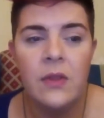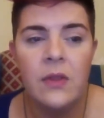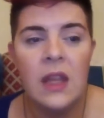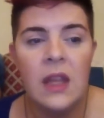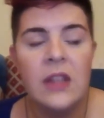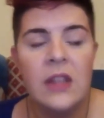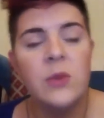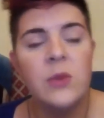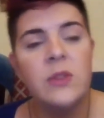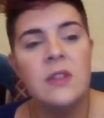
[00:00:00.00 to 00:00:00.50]

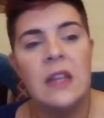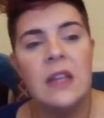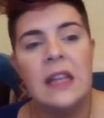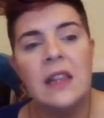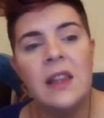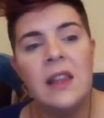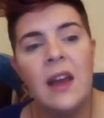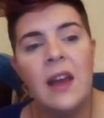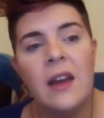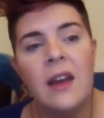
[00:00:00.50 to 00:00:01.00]
And you'll see
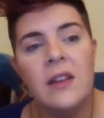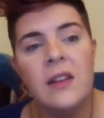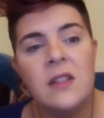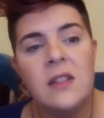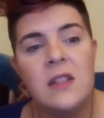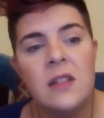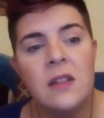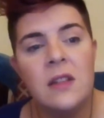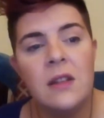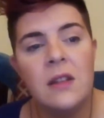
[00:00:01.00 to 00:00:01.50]
that
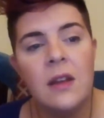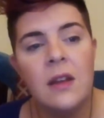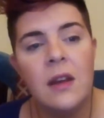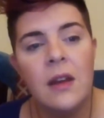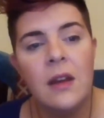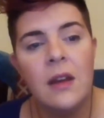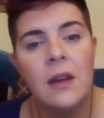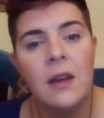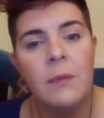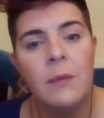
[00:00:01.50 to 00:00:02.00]

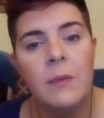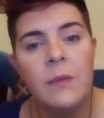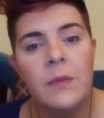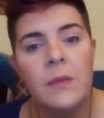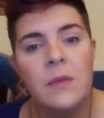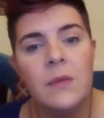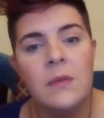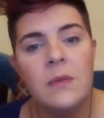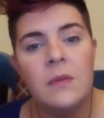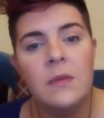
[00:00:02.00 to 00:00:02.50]

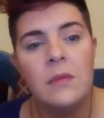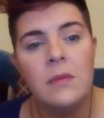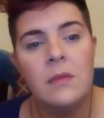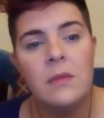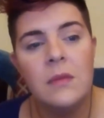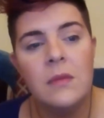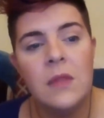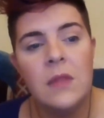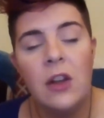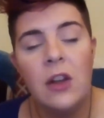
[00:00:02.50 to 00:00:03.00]

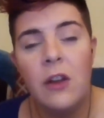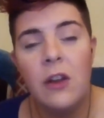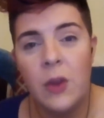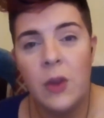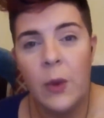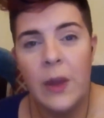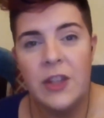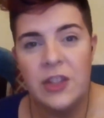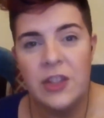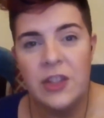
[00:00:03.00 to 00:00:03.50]
a lot of the
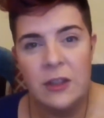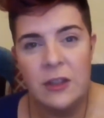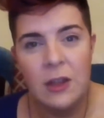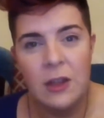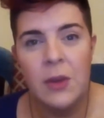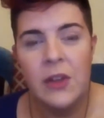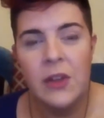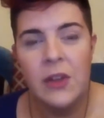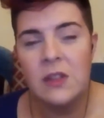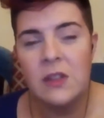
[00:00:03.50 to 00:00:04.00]
questions
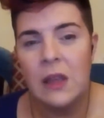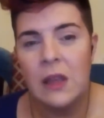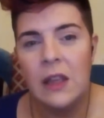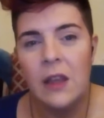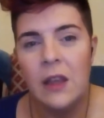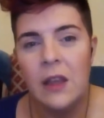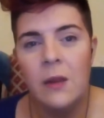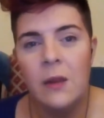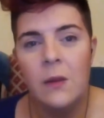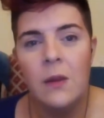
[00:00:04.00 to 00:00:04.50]
I'm asking
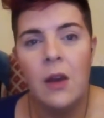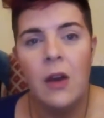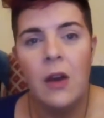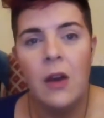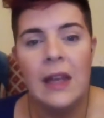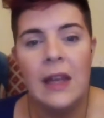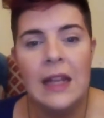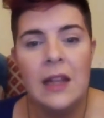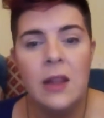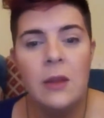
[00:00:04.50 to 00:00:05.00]
you
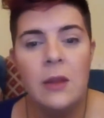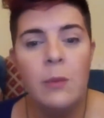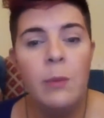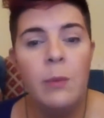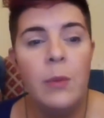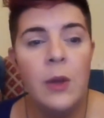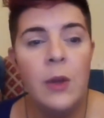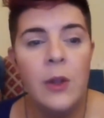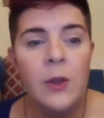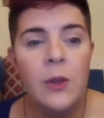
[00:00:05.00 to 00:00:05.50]
are in the
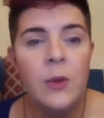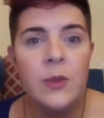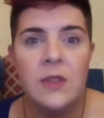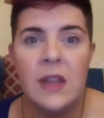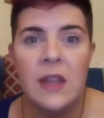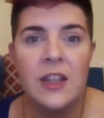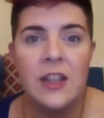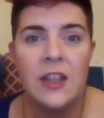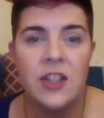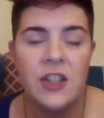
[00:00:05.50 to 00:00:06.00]
blue
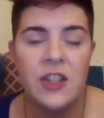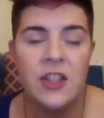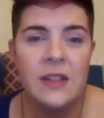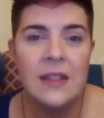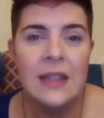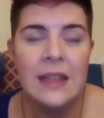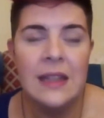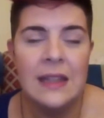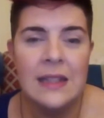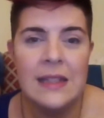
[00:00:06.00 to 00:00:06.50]
section
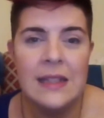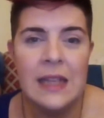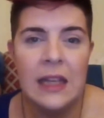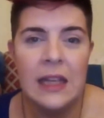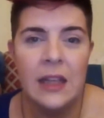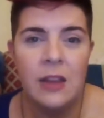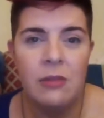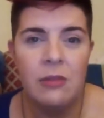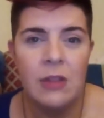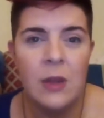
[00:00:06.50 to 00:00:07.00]
in the day
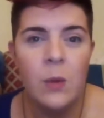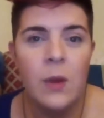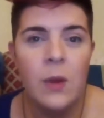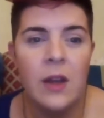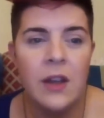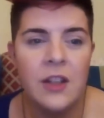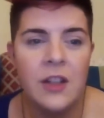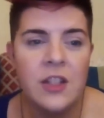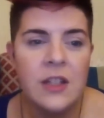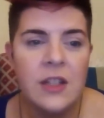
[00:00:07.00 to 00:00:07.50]
3
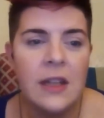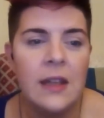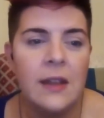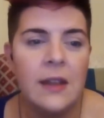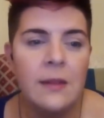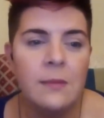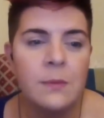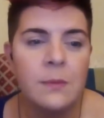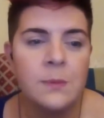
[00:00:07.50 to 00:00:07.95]
worksheet.